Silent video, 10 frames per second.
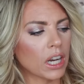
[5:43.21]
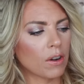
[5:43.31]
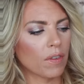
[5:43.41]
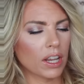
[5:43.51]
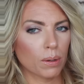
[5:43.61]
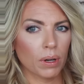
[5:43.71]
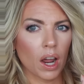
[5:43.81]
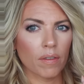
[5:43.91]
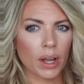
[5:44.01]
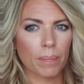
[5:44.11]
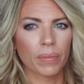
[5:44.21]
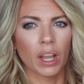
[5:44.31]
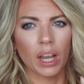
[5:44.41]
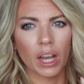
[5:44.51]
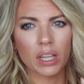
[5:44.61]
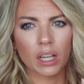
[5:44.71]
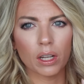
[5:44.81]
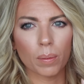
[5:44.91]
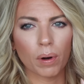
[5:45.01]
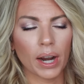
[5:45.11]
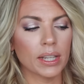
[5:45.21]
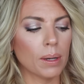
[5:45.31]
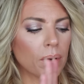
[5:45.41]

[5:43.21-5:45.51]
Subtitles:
investment of it is a little pricey,